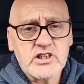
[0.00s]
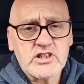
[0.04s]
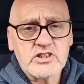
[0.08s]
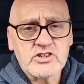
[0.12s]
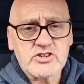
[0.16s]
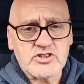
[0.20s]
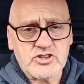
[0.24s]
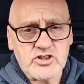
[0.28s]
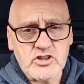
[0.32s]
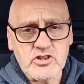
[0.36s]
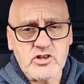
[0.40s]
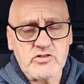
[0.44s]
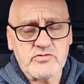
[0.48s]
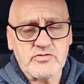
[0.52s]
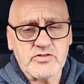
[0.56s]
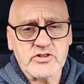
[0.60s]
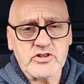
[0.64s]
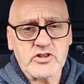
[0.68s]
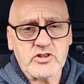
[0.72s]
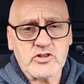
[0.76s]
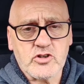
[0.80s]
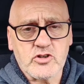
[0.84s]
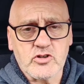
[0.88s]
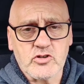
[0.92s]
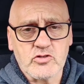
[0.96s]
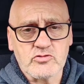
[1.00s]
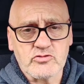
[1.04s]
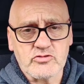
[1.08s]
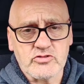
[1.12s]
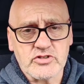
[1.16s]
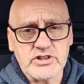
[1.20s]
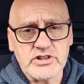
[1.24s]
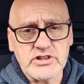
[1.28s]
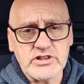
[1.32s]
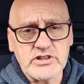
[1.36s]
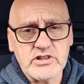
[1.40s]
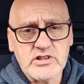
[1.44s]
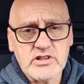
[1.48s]
serving the
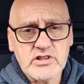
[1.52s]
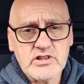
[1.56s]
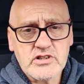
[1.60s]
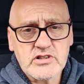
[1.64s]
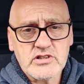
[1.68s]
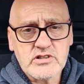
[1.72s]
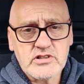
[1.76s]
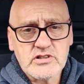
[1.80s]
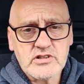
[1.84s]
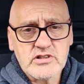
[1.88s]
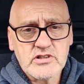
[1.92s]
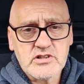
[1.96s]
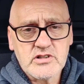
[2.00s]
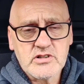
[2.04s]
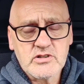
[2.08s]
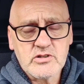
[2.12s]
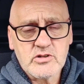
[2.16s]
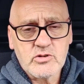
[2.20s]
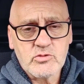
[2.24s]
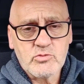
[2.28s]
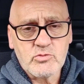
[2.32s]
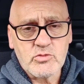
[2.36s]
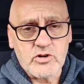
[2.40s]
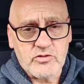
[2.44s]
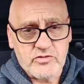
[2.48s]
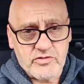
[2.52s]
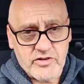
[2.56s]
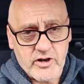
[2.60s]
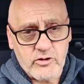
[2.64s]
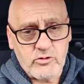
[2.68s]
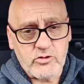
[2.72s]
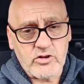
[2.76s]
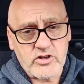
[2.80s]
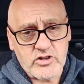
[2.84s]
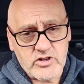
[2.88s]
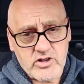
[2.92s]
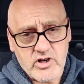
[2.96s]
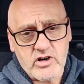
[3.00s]
country
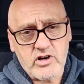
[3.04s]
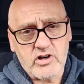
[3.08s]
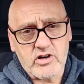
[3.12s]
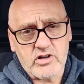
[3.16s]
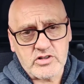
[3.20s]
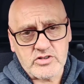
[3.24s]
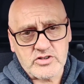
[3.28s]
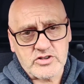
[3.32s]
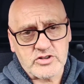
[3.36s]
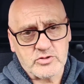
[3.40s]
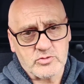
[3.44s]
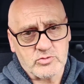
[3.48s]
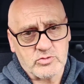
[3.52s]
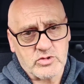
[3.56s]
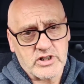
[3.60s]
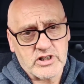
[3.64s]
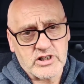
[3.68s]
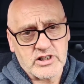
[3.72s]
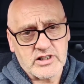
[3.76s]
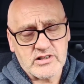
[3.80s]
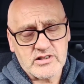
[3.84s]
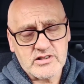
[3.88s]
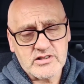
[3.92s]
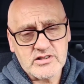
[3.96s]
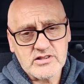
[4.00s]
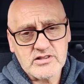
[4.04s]
without a garter to wear.